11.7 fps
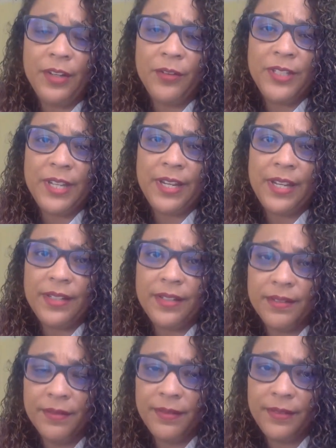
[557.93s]
second
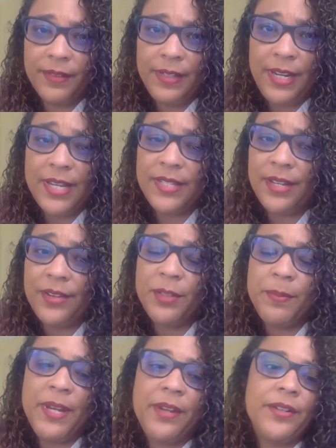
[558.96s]
ESL
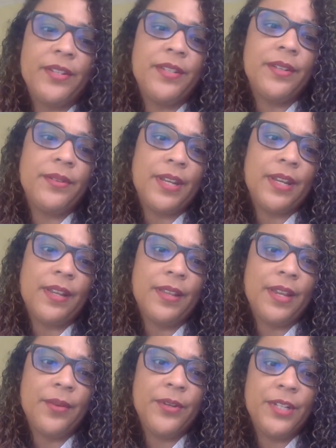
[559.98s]
speakers, so second
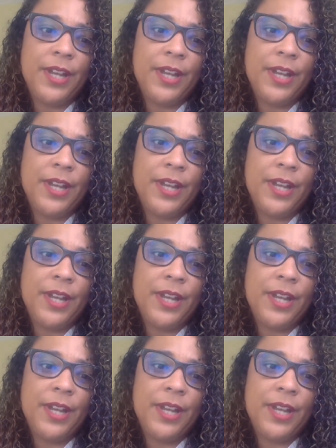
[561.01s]
language,